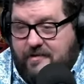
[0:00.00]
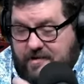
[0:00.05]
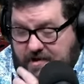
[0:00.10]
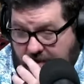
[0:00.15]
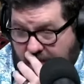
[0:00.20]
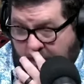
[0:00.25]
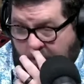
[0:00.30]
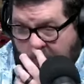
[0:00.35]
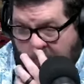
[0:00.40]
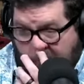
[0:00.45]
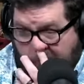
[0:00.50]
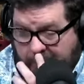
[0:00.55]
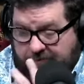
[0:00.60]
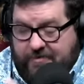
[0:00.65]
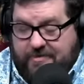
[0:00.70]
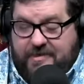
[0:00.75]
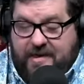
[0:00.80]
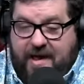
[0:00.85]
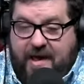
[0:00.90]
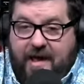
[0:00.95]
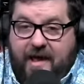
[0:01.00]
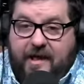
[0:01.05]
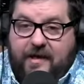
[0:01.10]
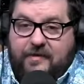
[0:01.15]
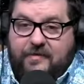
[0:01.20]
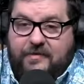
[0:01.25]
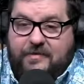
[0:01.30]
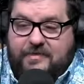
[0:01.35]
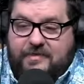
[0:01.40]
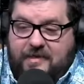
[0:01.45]
No,
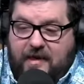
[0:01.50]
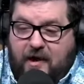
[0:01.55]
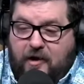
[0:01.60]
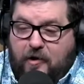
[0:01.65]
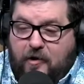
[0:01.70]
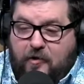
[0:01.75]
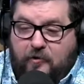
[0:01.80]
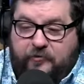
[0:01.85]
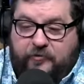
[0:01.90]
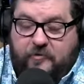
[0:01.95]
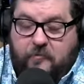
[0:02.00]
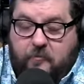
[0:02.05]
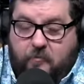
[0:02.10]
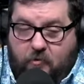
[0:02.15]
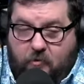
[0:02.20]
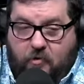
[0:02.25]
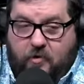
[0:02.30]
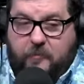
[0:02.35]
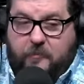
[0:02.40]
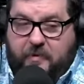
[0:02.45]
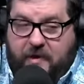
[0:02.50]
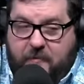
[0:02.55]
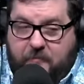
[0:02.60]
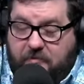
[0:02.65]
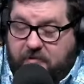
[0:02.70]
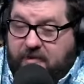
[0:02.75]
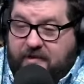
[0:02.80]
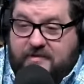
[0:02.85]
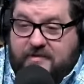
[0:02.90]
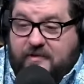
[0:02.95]
there's more
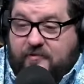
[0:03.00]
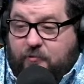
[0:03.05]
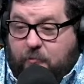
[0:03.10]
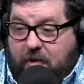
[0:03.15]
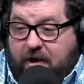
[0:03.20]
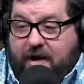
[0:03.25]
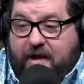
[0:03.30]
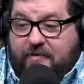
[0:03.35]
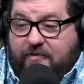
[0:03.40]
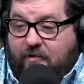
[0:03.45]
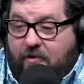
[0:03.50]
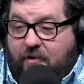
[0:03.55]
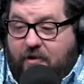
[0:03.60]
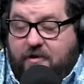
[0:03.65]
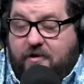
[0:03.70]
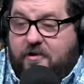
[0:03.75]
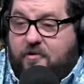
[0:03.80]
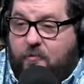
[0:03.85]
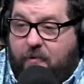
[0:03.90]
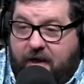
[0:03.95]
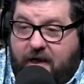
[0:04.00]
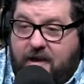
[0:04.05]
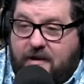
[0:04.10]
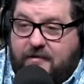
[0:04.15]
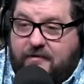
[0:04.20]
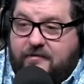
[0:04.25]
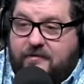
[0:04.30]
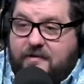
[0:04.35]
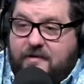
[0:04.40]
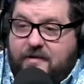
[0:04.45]
people. Like, that's why it's harder to
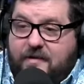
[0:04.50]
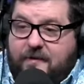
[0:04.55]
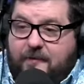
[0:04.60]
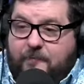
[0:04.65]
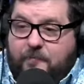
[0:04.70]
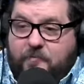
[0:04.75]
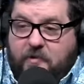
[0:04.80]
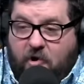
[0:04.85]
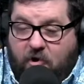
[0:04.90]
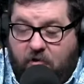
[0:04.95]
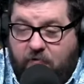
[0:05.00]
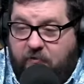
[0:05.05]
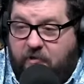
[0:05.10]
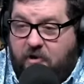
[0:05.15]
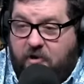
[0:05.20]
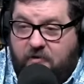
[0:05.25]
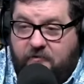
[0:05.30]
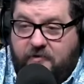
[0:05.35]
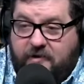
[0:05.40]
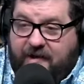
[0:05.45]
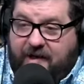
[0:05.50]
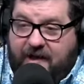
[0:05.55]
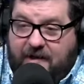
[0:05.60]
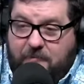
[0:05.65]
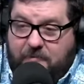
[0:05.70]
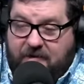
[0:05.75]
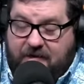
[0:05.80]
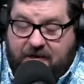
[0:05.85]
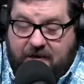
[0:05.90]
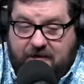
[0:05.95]
win over and over
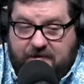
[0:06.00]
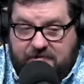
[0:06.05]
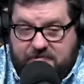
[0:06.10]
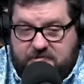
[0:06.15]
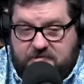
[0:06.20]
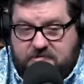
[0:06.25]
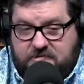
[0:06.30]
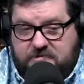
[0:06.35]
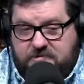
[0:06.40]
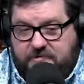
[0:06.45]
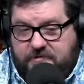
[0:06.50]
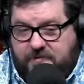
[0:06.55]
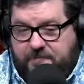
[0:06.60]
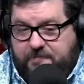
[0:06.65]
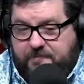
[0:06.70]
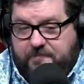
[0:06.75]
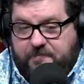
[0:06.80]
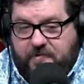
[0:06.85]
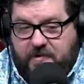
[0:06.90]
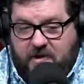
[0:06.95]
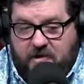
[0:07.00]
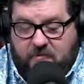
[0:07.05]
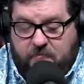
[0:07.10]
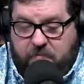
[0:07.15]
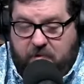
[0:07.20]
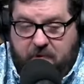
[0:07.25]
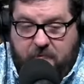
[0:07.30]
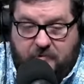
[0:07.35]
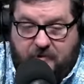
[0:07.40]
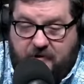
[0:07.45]
again, because, you know,
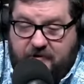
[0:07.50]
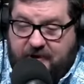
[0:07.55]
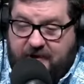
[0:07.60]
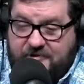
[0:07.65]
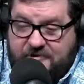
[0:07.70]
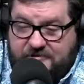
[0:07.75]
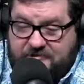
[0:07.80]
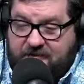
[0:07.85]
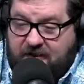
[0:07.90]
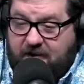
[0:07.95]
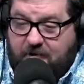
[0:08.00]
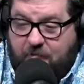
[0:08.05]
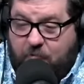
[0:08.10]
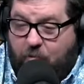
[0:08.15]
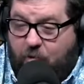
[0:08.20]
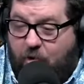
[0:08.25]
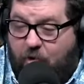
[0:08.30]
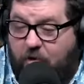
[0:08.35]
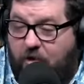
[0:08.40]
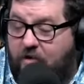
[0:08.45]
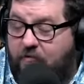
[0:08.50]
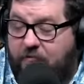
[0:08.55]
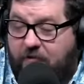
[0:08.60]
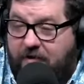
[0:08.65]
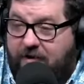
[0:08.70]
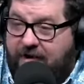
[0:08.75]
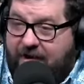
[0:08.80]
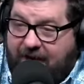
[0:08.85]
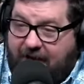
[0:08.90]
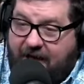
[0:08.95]
people are not just going to roll
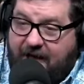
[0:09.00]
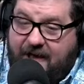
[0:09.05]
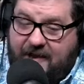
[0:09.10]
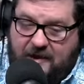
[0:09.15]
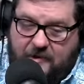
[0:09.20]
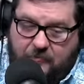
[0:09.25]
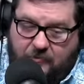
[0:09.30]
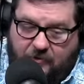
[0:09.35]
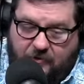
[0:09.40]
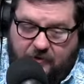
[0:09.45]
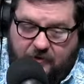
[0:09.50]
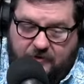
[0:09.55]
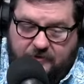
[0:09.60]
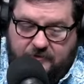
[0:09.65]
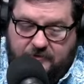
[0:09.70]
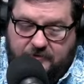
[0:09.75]
over and die anymore.